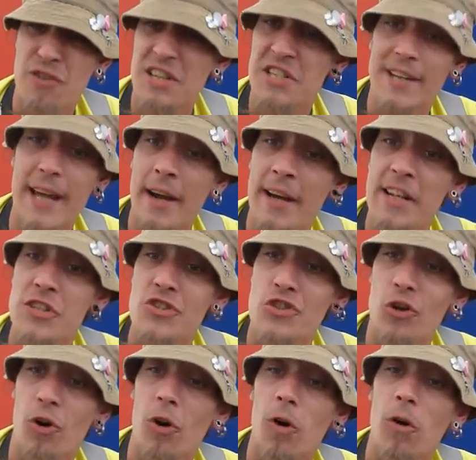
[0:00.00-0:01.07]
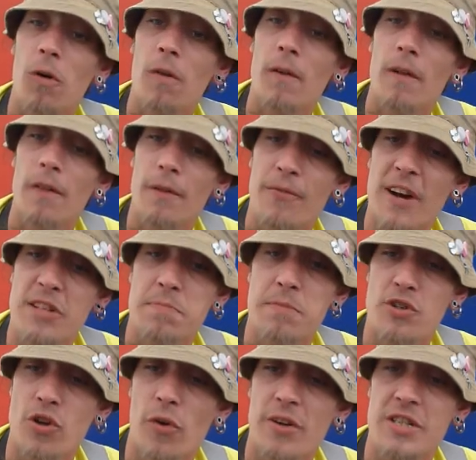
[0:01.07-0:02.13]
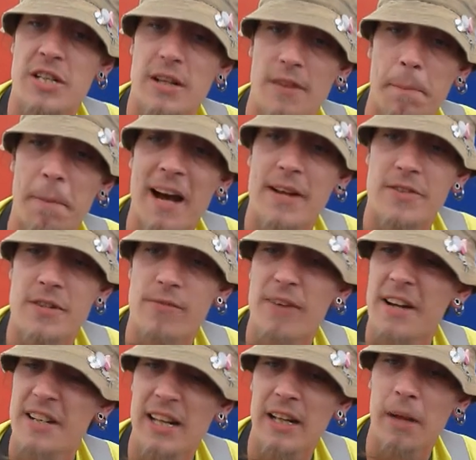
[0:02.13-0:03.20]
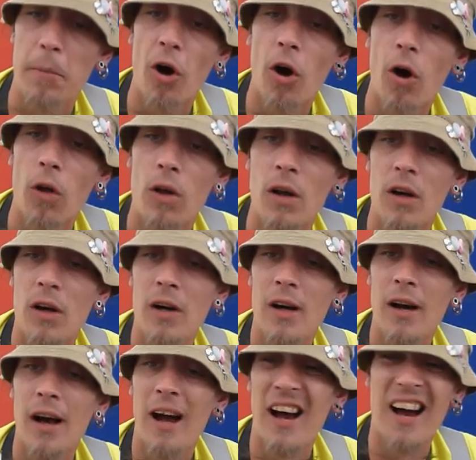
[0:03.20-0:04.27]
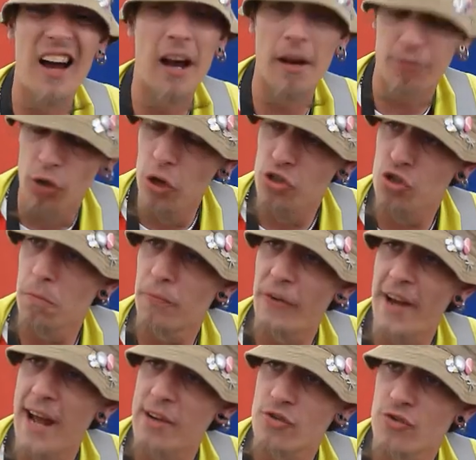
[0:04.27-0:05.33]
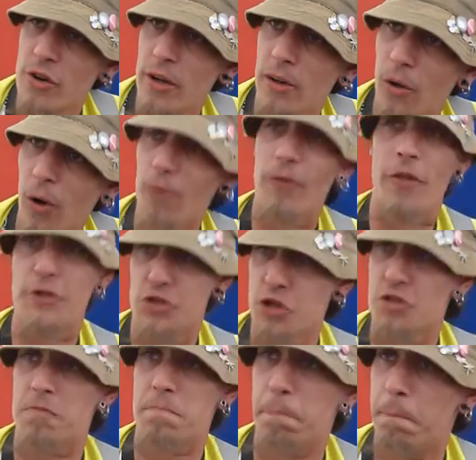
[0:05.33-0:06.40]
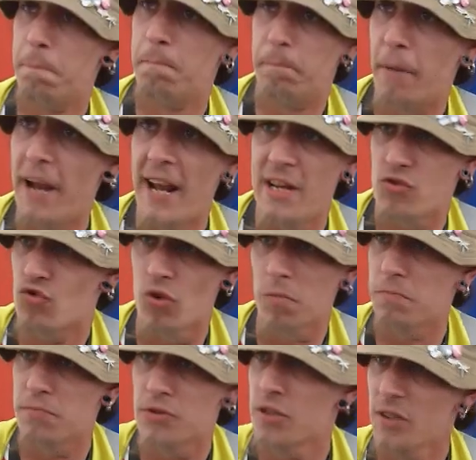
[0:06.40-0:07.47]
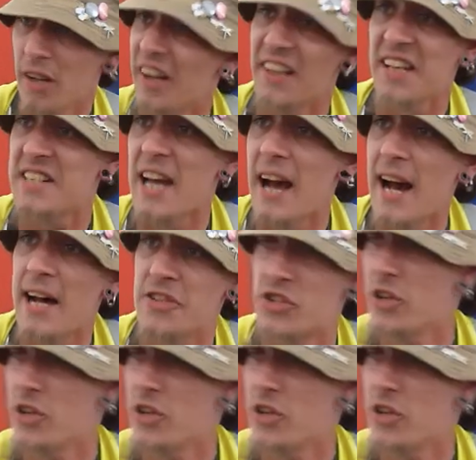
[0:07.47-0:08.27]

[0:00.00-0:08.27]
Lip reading: to get it so the vast majority of the band, in fact, nearly them all, have got something extra other than just bass, drums and guitars.